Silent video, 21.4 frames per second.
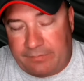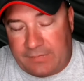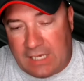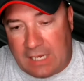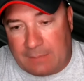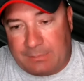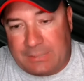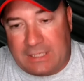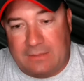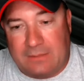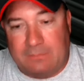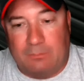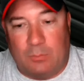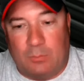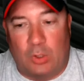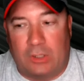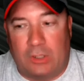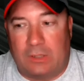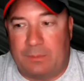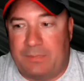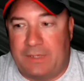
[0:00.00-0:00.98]
I'm getting
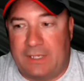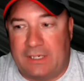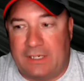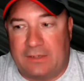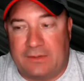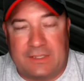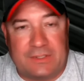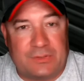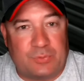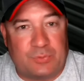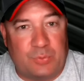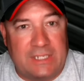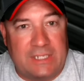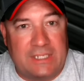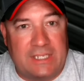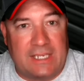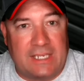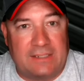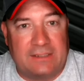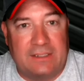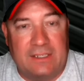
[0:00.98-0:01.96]
more up there this
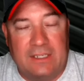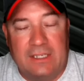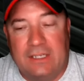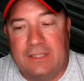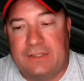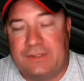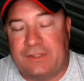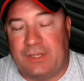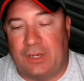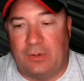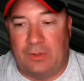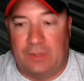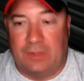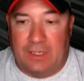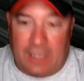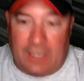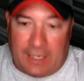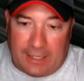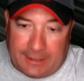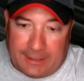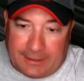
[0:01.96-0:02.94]
weekend. So
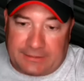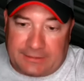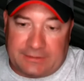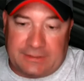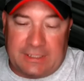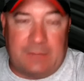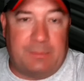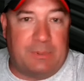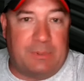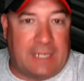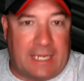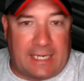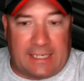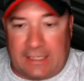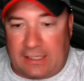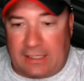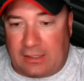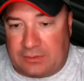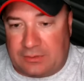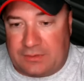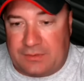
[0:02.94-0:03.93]
keep an eye
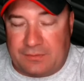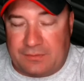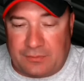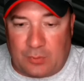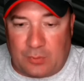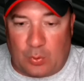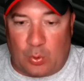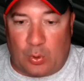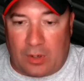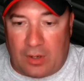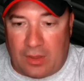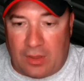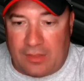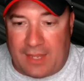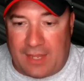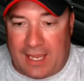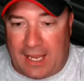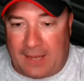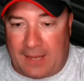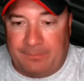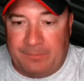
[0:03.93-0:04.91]
out for
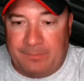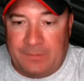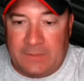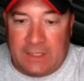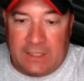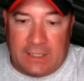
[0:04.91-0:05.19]
that.